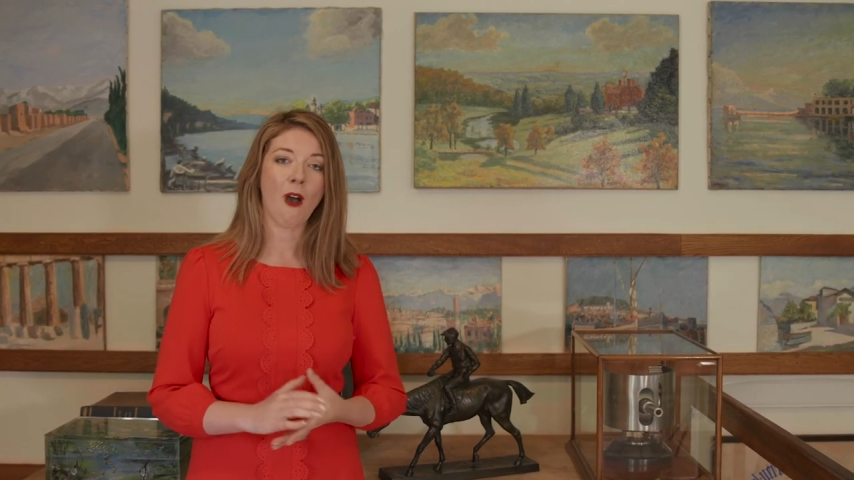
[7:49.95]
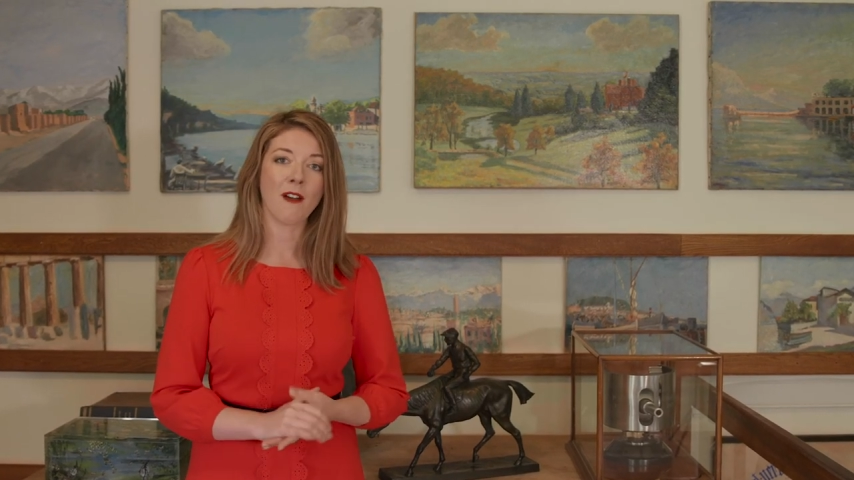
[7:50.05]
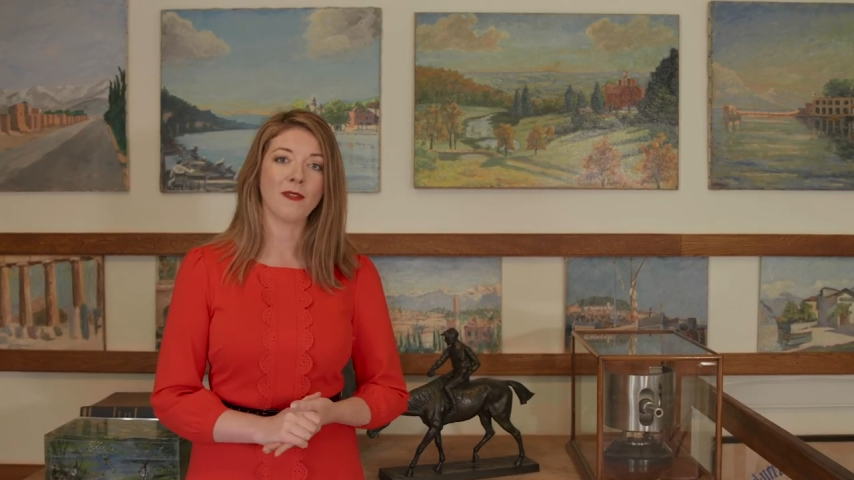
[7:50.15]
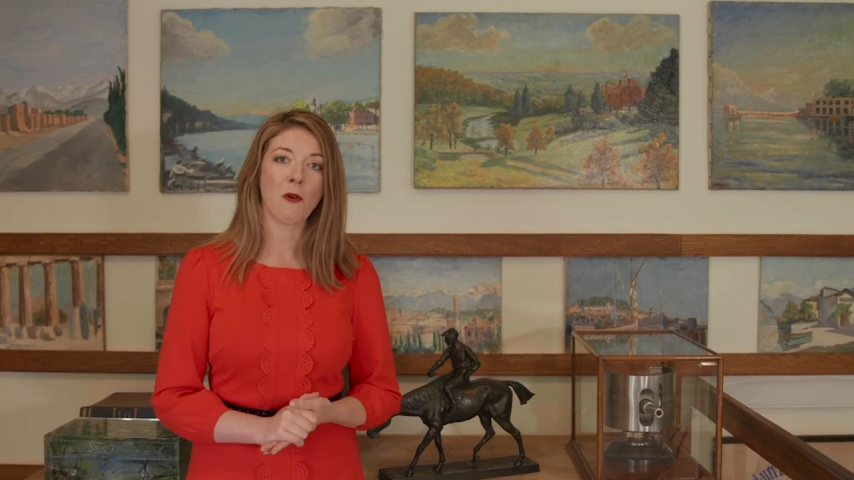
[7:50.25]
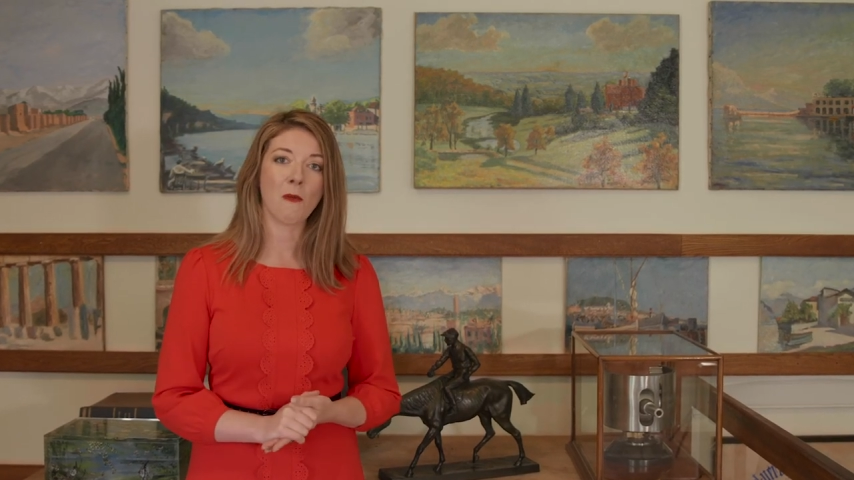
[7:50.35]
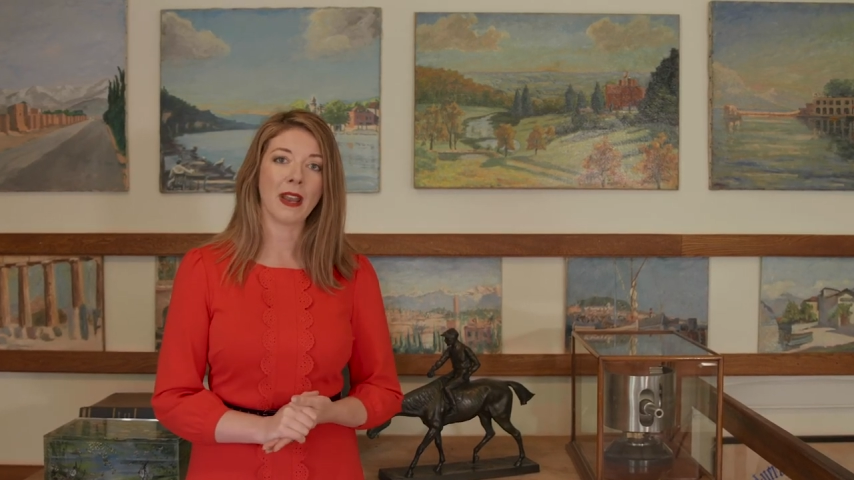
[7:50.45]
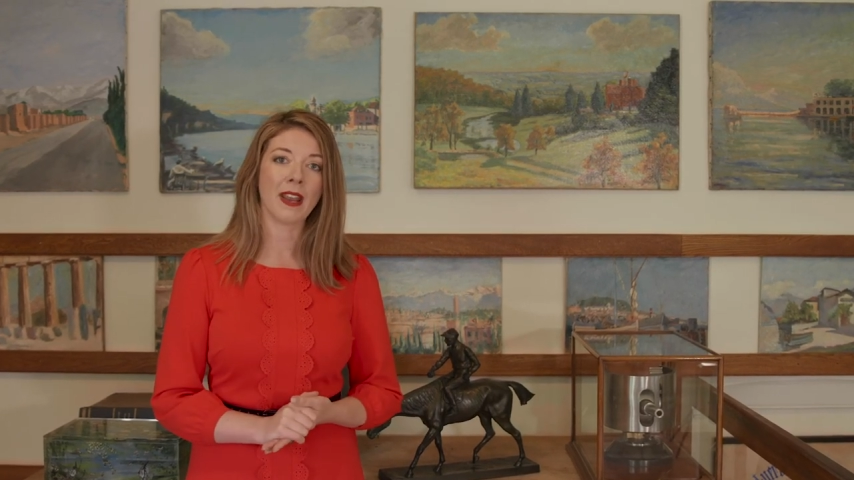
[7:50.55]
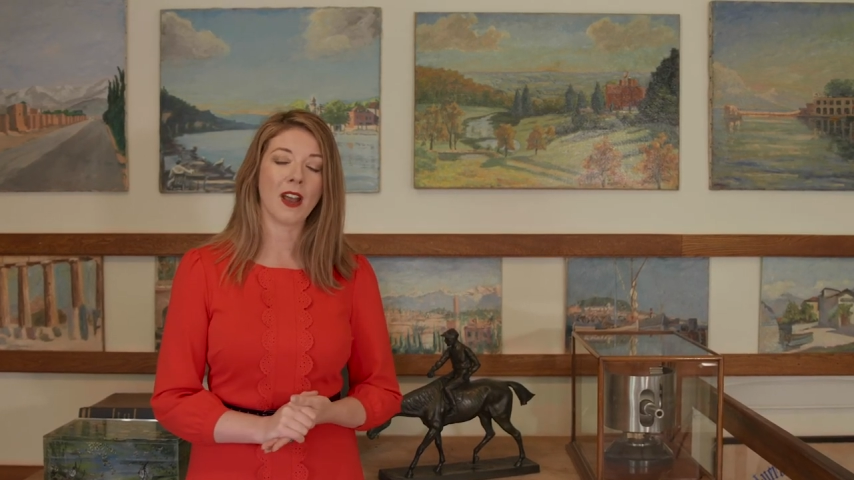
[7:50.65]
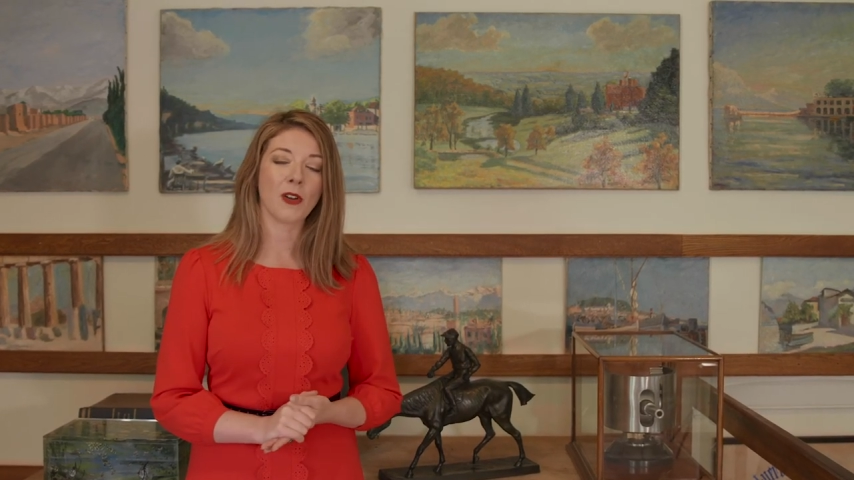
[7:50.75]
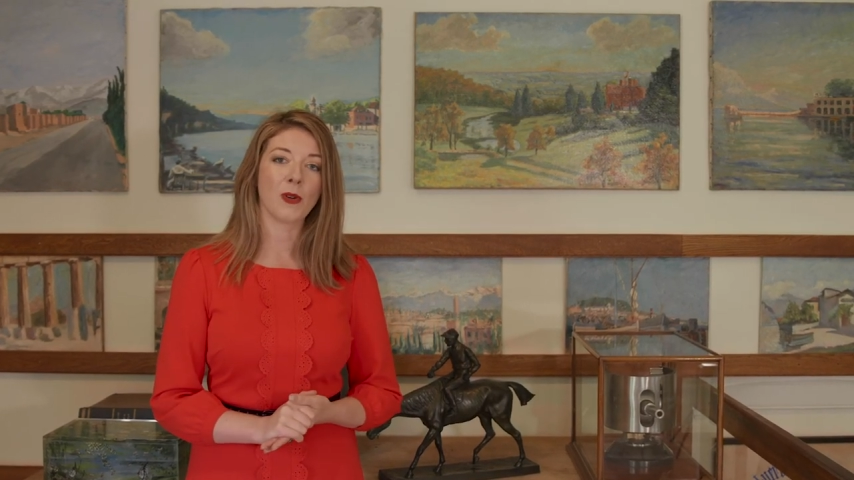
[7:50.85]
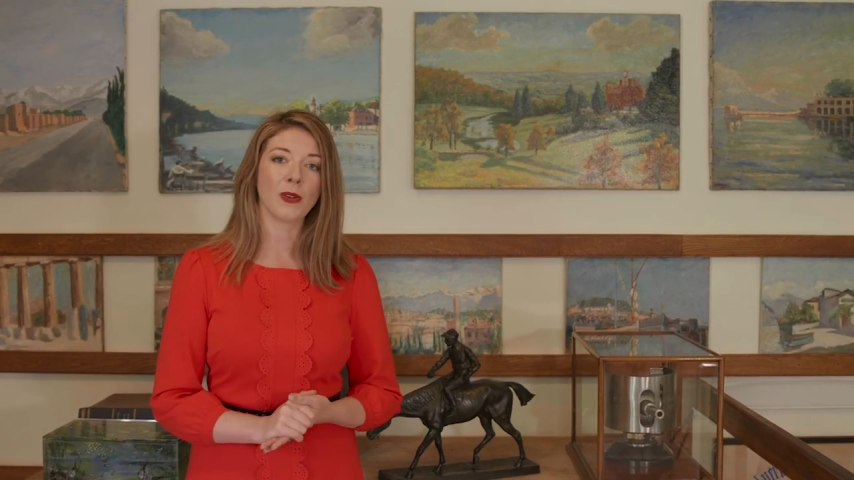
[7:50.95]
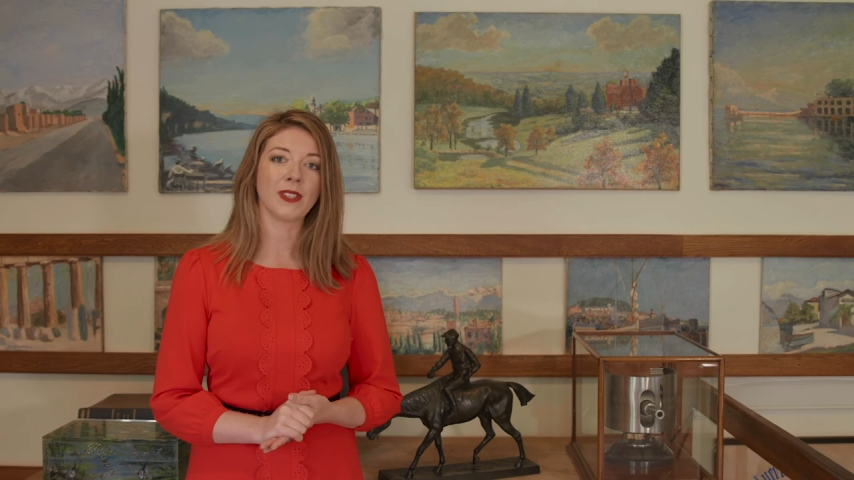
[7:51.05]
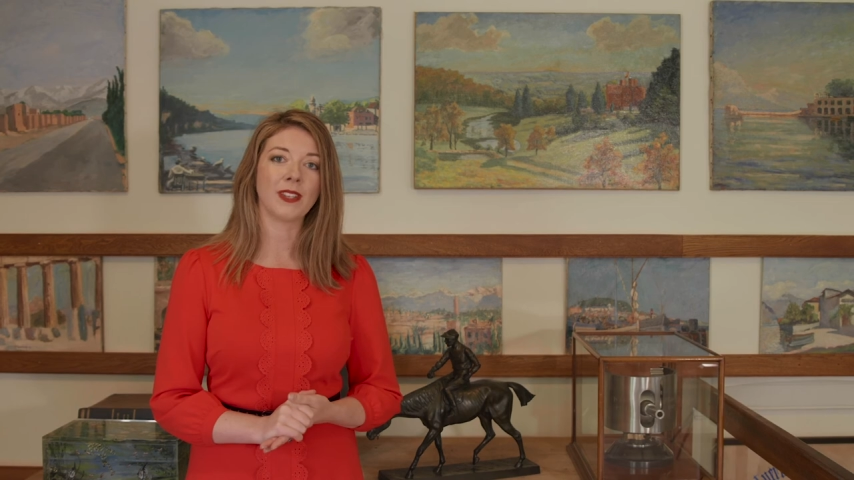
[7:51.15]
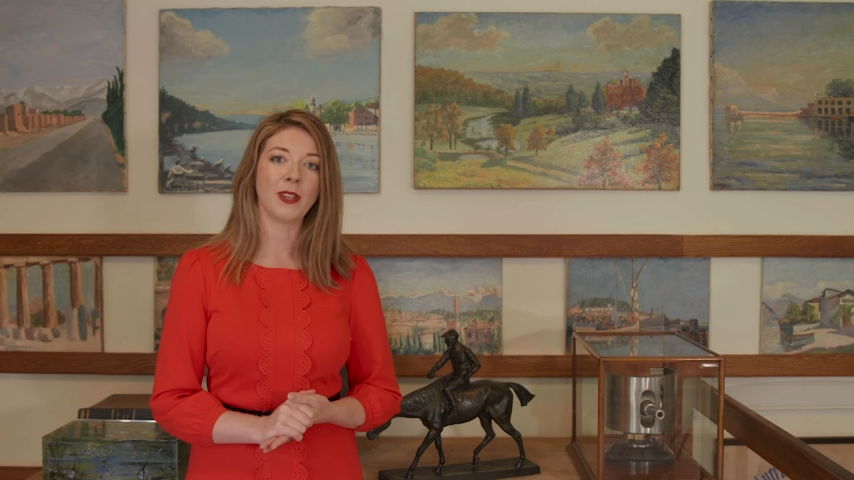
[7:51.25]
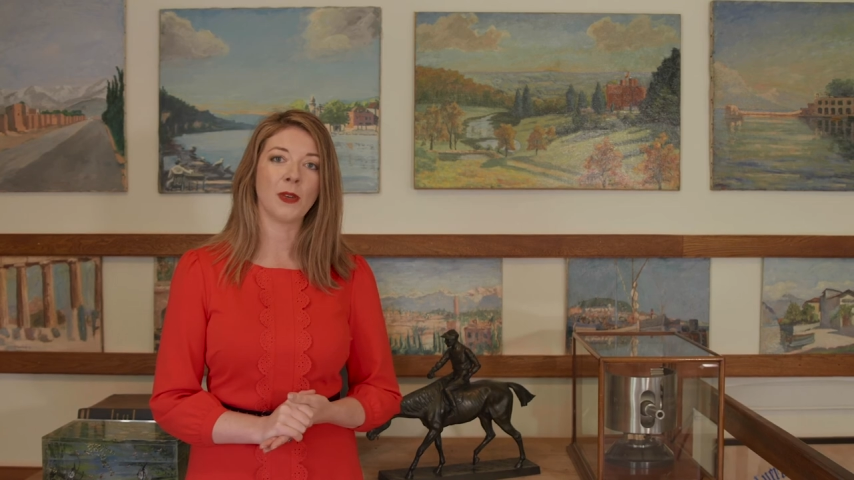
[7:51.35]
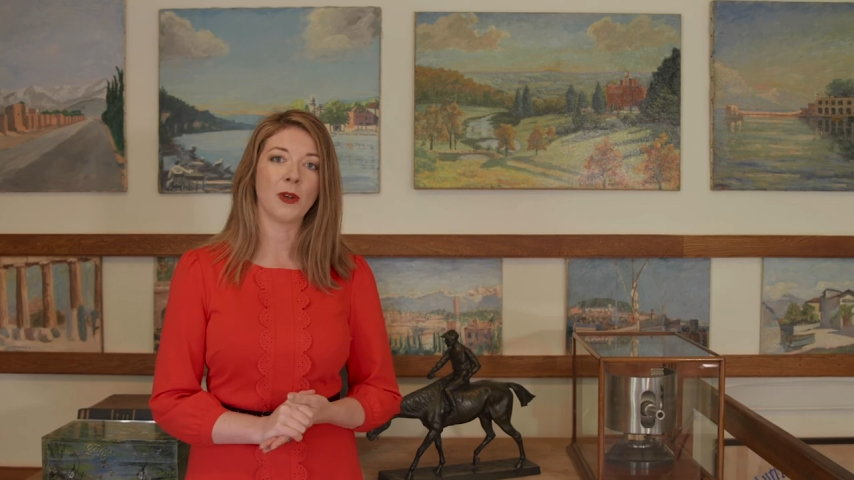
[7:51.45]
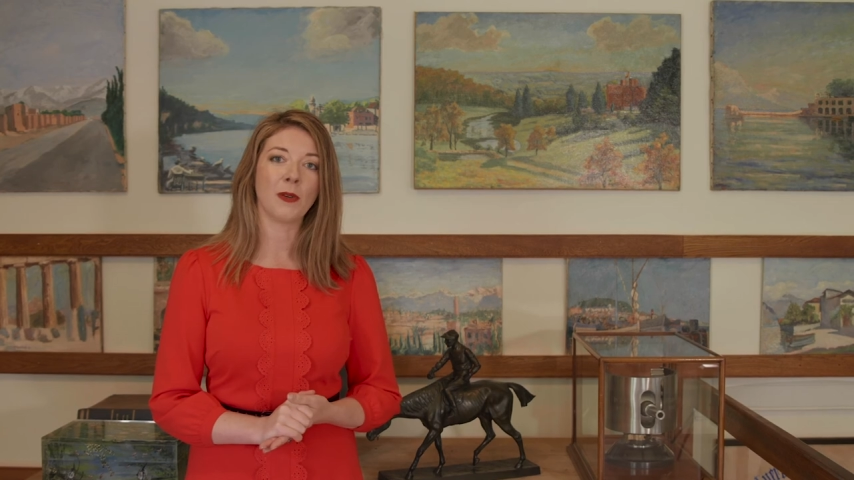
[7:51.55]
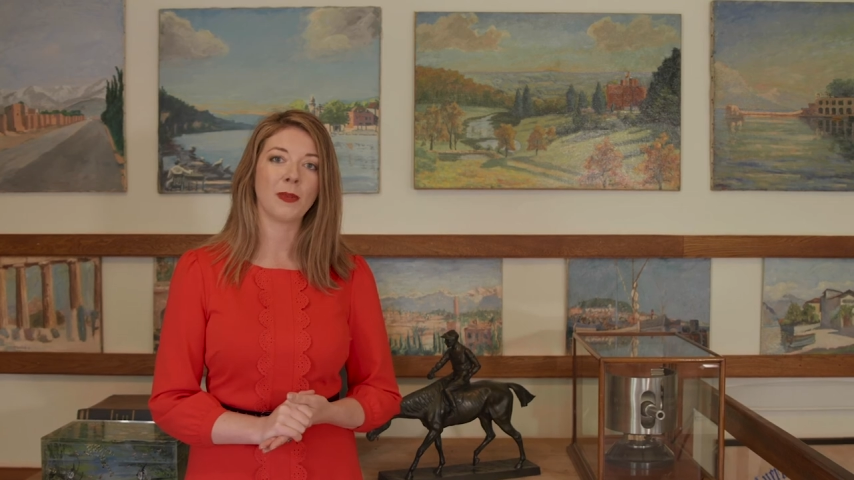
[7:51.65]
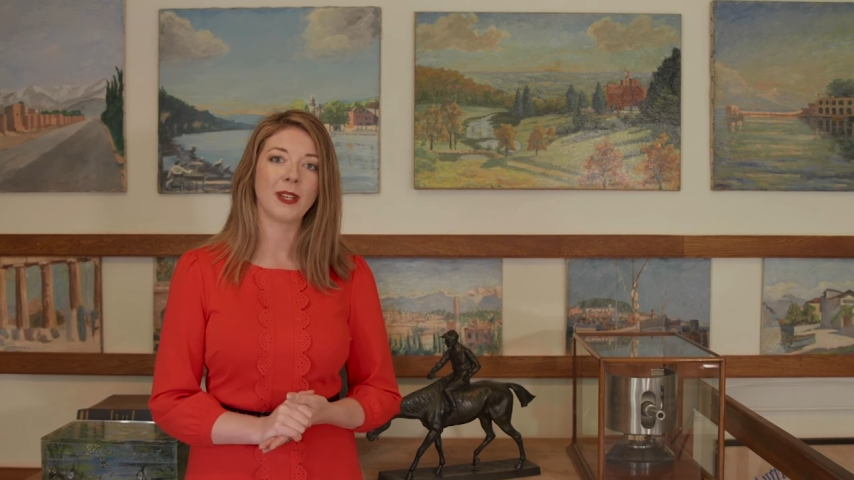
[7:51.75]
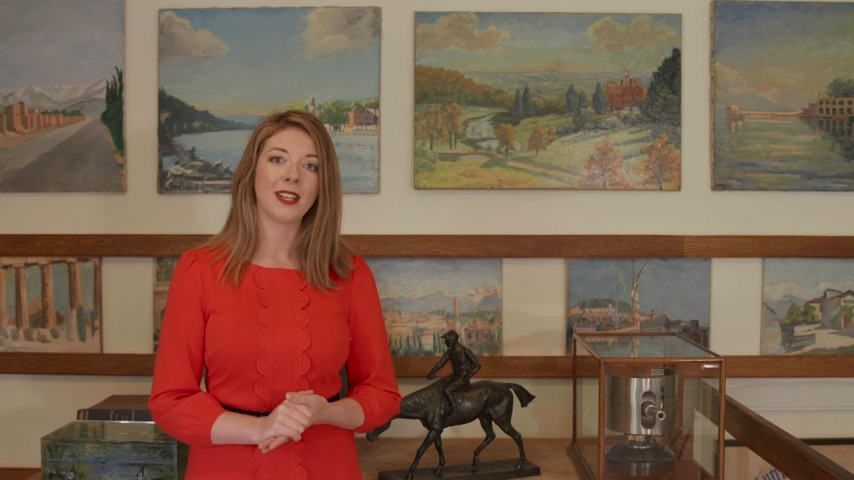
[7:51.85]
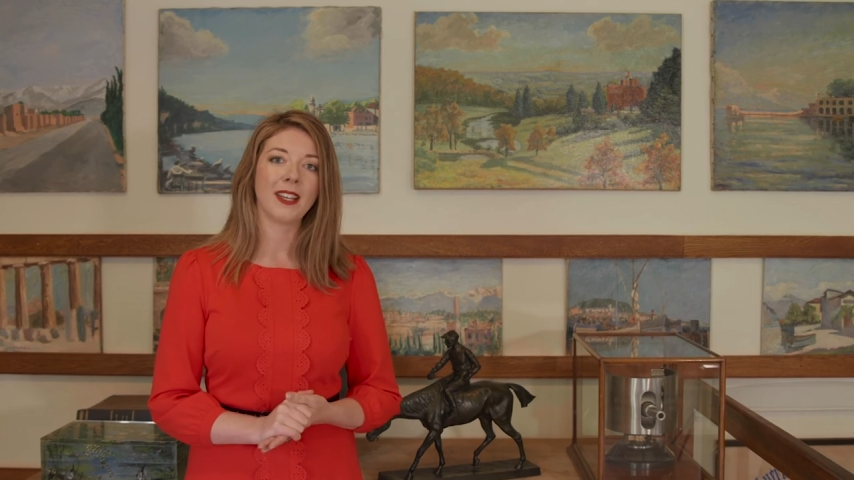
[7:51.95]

are forming across Europe.